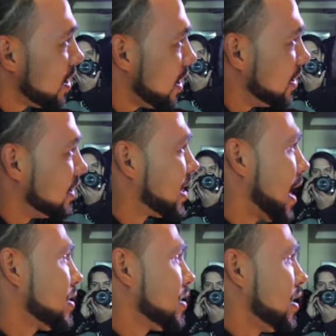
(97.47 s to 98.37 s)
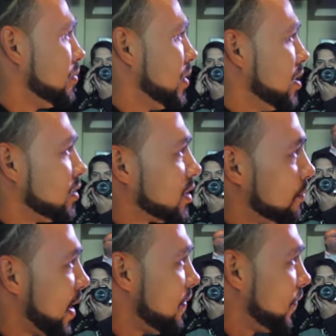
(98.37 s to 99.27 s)
and entice them to
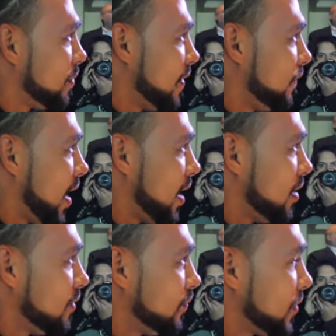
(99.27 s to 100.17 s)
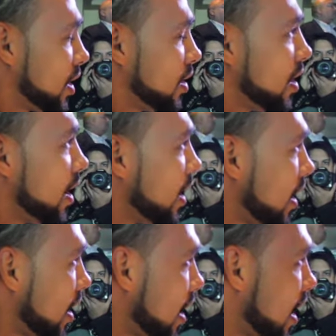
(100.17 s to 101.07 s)
pay for my fight.
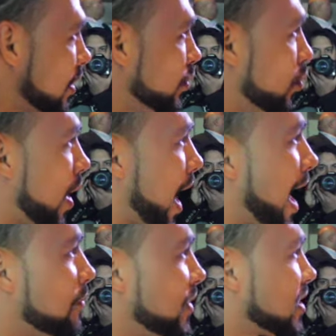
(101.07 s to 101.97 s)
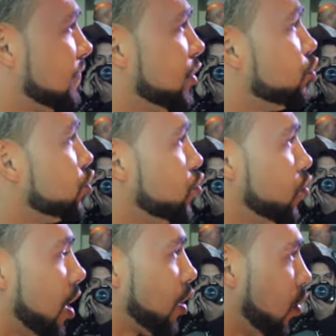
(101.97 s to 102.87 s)
And what happens if you
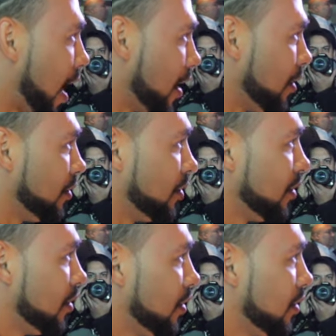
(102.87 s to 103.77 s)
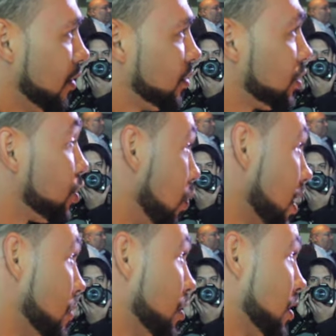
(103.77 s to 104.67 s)
do acquire
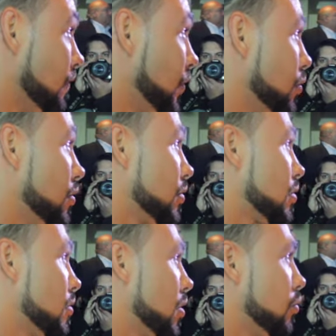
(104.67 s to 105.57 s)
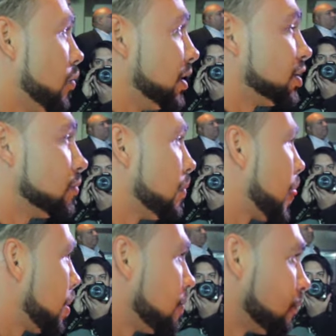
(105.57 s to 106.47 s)
20 million viewers, which
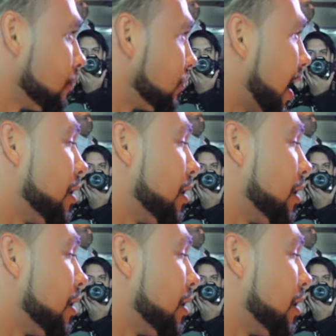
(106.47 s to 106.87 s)
that